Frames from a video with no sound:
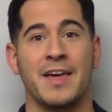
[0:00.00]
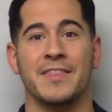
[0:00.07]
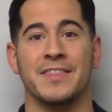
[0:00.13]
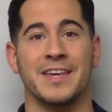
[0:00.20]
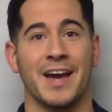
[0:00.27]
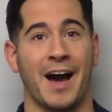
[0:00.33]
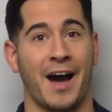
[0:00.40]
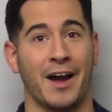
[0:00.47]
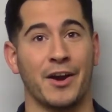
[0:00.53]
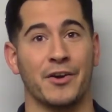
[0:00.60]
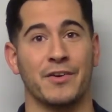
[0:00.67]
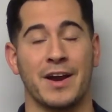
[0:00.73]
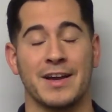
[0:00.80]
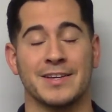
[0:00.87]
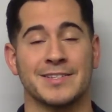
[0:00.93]
the
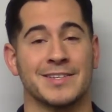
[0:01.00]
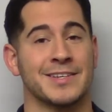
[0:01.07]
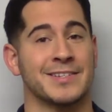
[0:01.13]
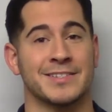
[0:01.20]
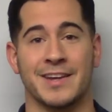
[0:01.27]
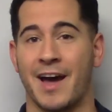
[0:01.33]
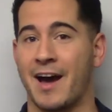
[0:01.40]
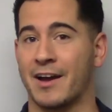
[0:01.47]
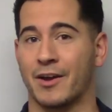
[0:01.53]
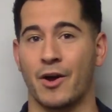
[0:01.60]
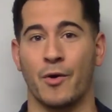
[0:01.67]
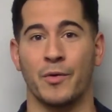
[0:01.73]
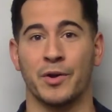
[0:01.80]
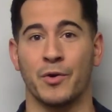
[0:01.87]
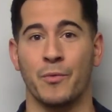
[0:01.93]
IRS is not
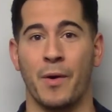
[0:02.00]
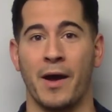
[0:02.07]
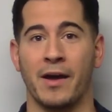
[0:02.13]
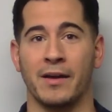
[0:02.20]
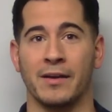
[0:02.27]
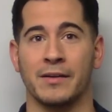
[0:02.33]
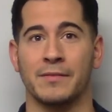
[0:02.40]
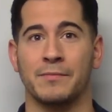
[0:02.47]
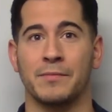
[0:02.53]
going away.